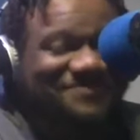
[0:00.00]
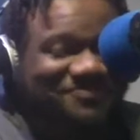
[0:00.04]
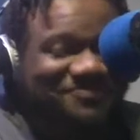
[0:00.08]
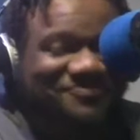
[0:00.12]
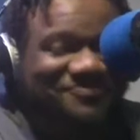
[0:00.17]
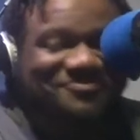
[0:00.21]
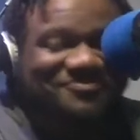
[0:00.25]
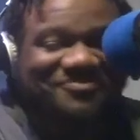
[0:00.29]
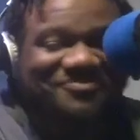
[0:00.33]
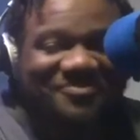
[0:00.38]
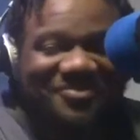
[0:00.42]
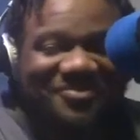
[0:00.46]

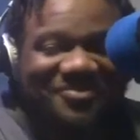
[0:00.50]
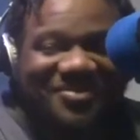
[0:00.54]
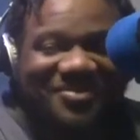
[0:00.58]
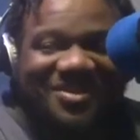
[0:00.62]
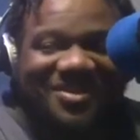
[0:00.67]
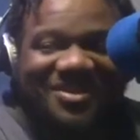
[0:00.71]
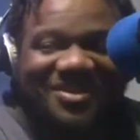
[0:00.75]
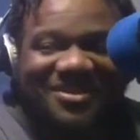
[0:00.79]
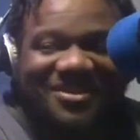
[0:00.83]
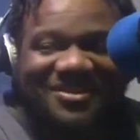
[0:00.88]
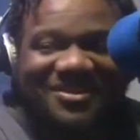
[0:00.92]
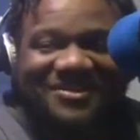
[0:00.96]

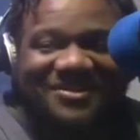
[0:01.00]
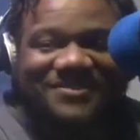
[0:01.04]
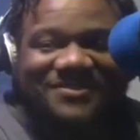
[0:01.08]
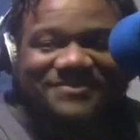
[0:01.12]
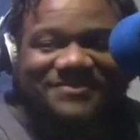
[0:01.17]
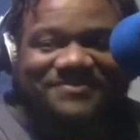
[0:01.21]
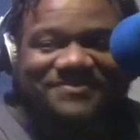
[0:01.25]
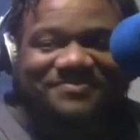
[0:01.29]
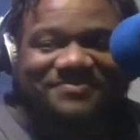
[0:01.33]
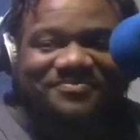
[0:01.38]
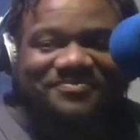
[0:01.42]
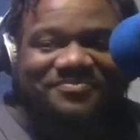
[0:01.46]

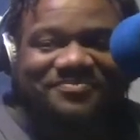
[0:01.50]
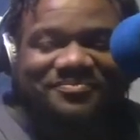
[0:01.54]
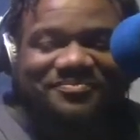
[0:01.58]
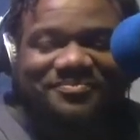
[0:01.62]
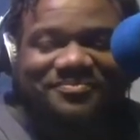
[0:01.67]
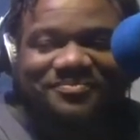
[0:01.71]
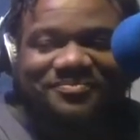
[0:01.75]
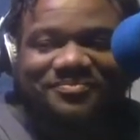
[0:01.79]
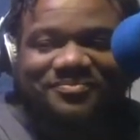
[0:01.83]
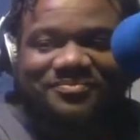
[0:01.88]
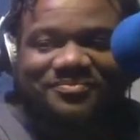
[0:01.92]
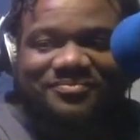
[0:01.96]

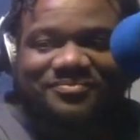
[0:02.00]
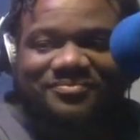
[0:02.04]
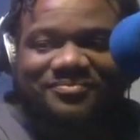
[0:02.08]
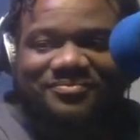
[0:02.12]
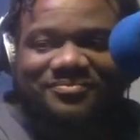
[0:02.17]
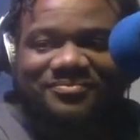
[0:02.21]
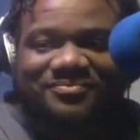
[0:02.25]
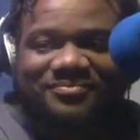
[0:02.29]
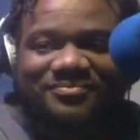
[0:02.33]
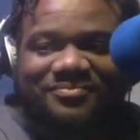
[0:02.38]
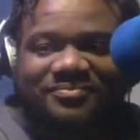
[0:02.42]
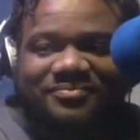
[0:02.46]

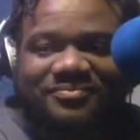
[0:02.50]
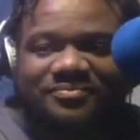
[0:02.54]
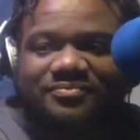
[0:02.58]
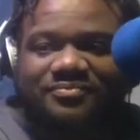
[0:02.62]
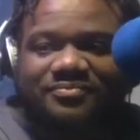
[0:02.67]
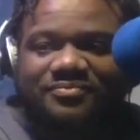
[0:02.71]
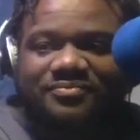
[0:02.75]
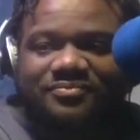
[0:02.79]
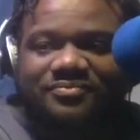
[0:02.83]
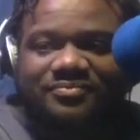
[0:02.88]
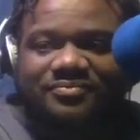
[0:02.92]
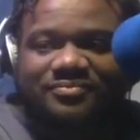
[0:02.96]

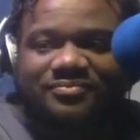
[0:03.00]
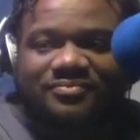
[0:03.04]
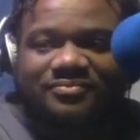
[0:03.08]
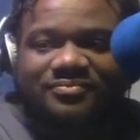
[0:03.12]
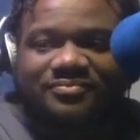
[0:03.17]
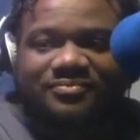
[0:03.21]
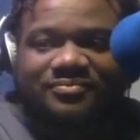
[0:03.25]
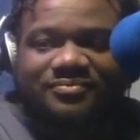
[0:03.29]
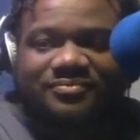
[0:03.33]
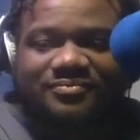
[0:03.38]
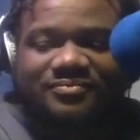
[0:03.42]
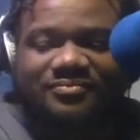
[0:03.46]

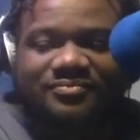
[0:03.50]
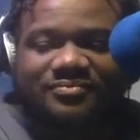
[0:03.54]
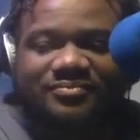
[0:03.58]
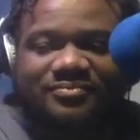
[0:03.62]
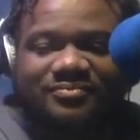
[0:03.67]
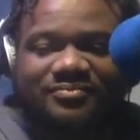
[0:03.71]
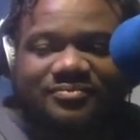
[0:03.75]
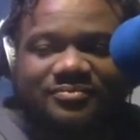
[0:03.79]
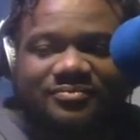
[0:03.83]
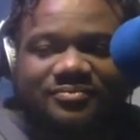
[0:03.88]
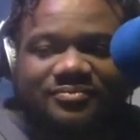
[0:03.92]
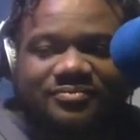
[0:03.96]

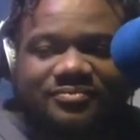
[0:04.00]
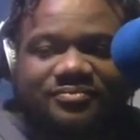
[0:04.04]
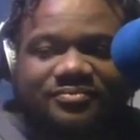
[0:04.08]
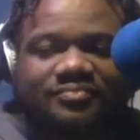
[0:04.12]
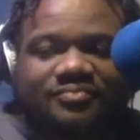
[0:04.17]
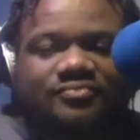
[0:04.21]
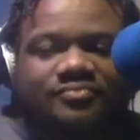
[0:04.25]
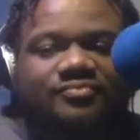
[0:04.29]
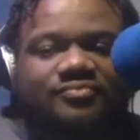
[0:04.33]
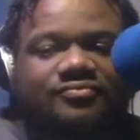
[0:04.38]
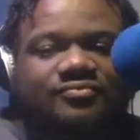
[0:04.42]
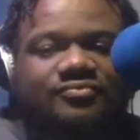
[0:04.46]

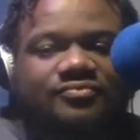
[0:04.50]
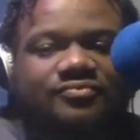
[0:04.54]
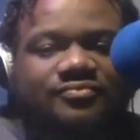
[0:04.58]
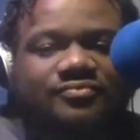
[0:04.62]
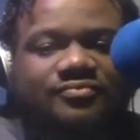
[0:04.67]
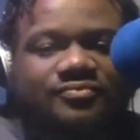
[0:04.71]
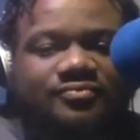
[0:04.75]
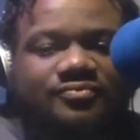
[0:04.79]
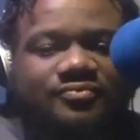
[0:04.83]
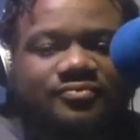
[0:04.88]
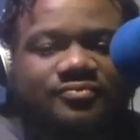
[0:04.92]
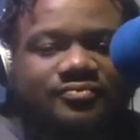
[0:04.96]

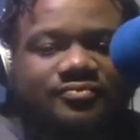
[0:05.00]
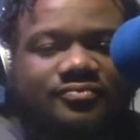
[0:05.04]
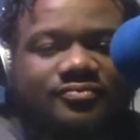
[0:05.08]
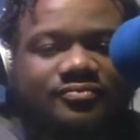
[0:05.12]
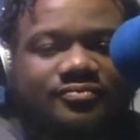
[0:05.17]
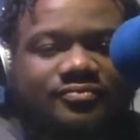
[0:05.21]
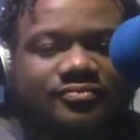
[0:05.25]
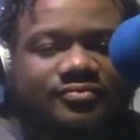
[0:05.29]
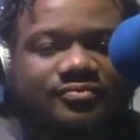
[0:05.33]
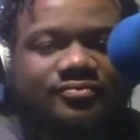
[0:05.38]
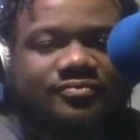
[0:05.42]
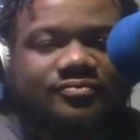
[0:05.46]

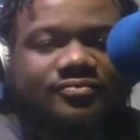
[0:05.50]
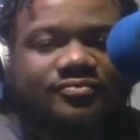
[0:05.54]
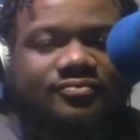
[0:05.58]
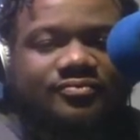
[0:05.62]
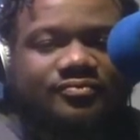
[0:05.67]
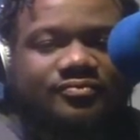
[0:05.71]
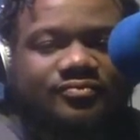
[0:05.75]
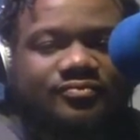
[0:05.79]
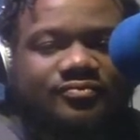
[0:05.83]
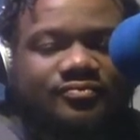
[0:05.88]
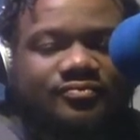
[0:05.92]
The person shown says nothing.